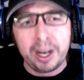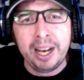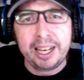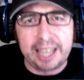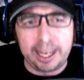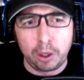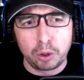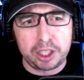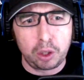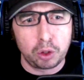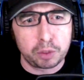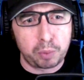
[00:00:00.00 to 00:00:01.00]

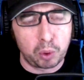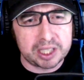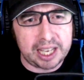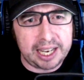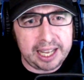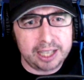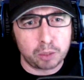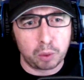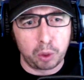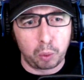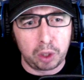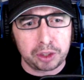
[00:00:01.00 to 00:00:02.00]
KocoSports.net. It's where
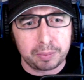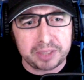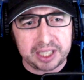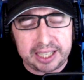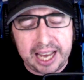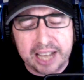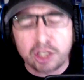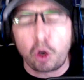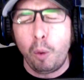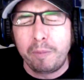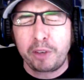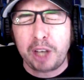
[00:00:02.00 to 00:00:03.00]
the world comes to kick ass, your
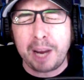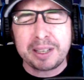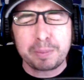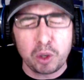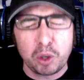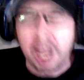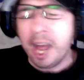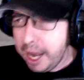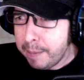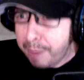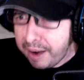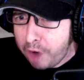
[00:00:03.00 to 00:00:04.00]
home for combat sports, and
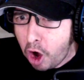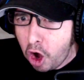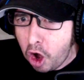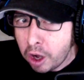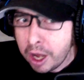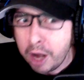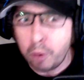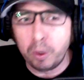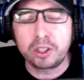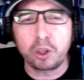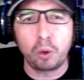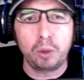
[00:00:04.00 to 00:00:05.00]
above all, where
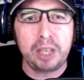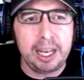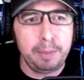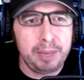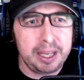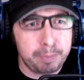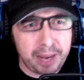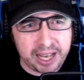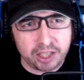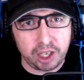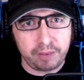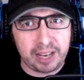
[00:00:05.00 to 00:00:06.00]
it's okay to be a
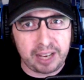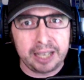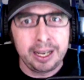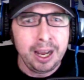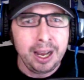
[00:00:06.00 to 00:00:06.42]
passionate fan.